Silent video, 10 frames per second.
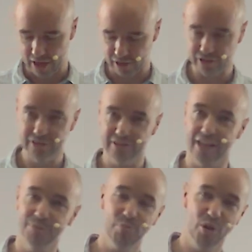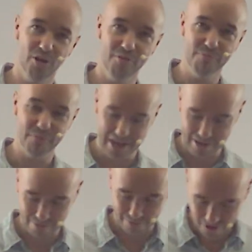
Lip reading: And God says, put me